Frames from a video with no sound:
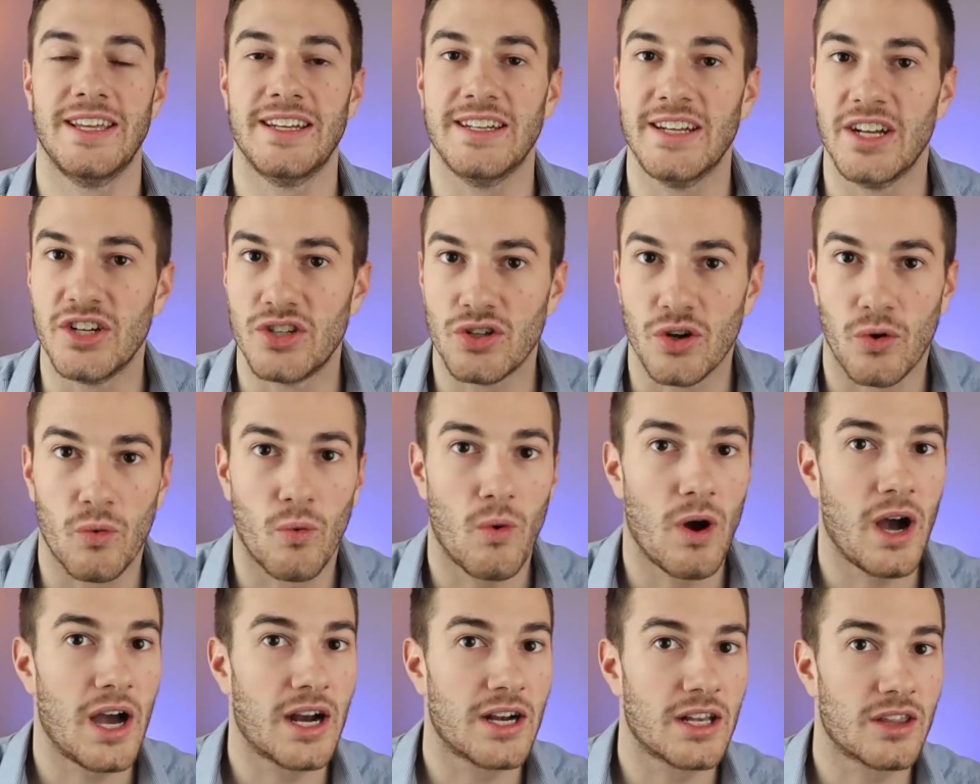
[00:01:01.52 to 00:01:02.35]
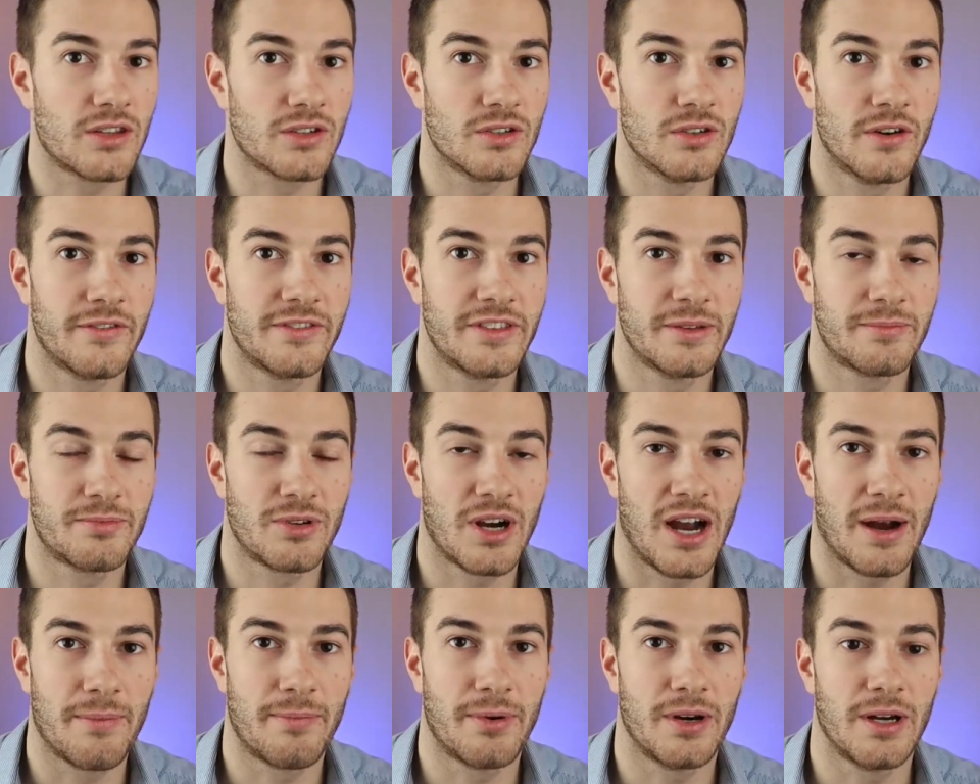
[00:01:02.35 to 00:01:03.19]
the initial walkthrough of the
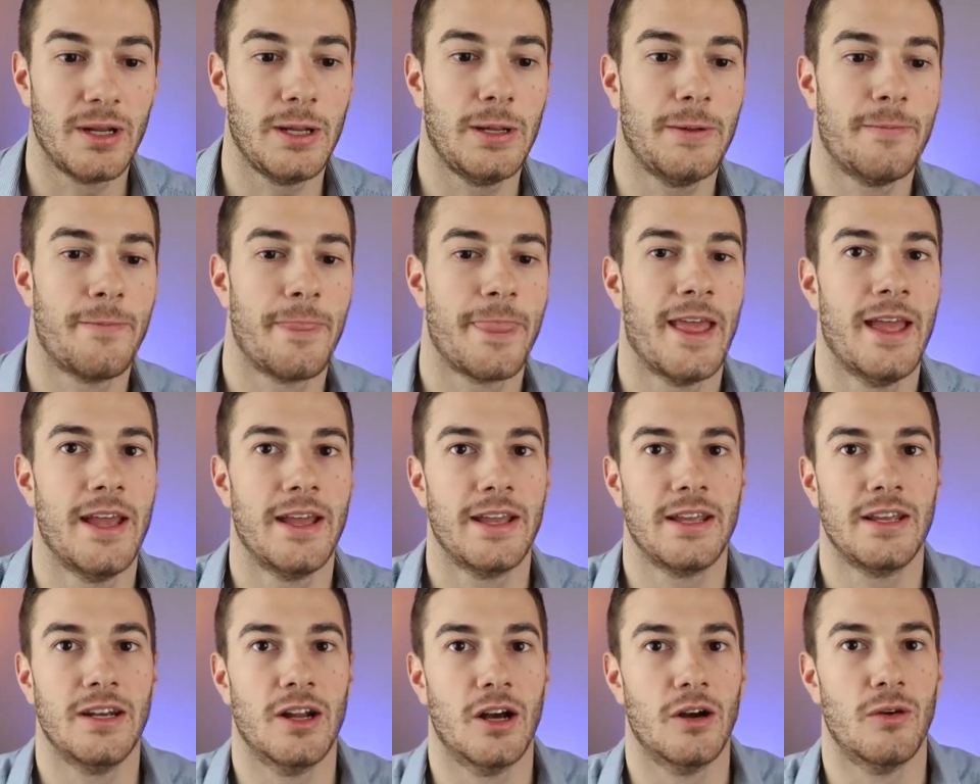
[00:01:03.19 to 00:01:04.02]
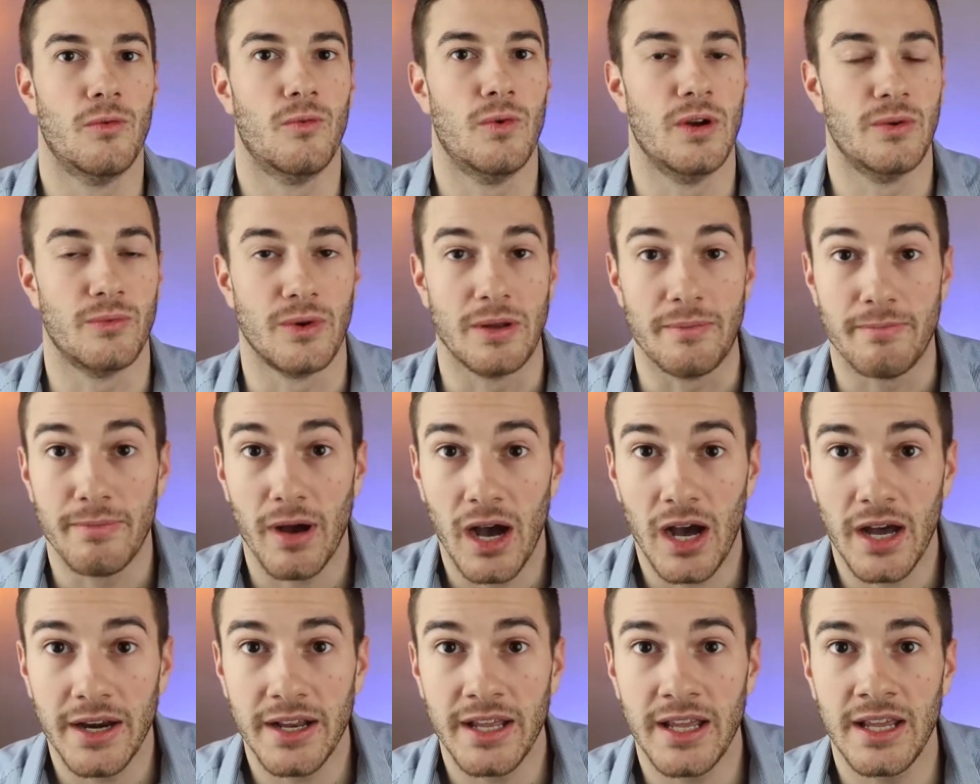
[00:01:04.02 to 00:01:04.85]
property, you know, when we
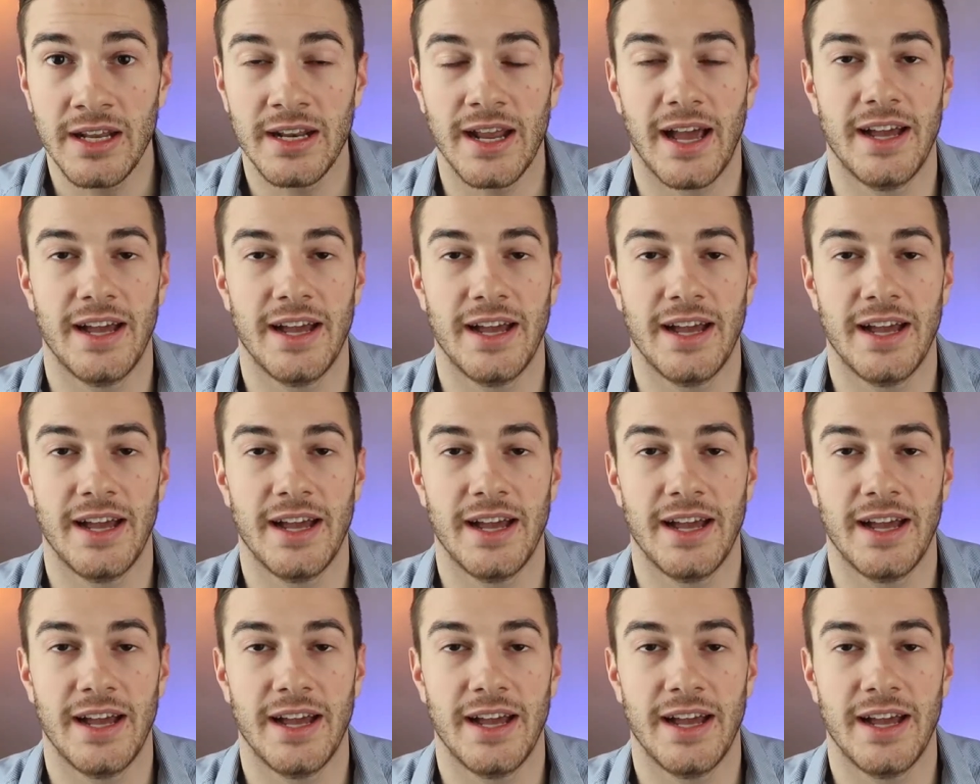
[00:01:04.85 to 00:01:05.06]
bought it.